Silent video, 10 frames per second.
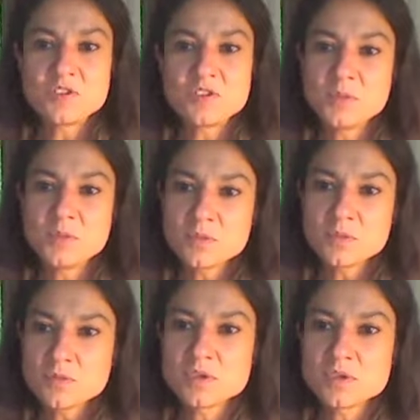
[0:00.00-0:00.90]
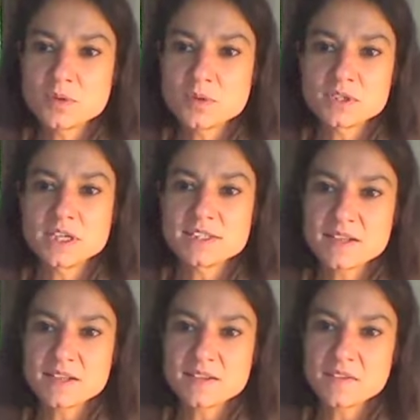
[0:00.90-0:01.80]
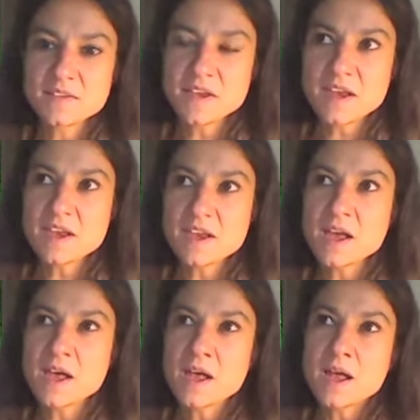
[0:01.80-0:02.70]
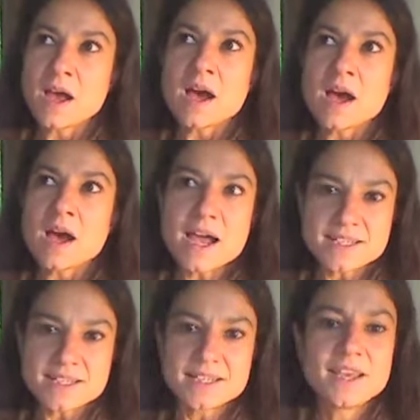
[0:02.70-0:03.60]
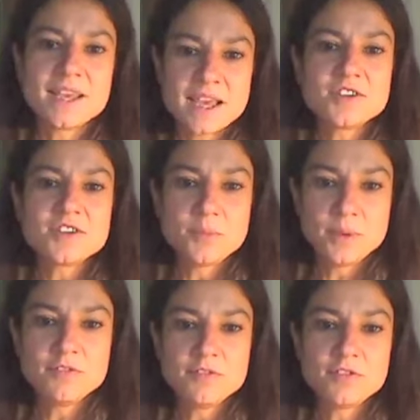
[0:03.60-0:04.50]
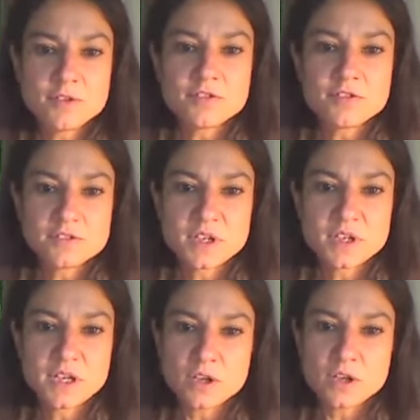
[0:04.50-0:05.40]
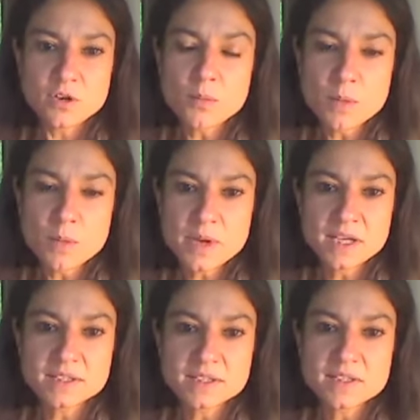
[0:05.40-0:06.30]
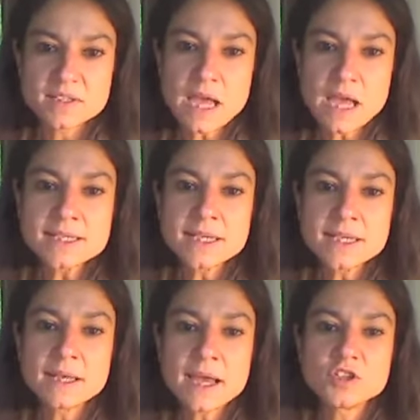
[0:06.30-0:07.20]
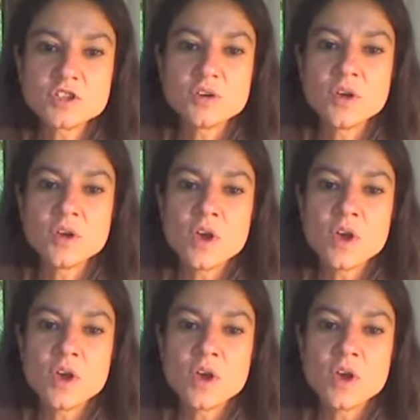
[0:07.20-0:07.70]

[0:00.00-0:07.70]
To me, the most important is that they actually get to be fully functioning human beings, and they actually get to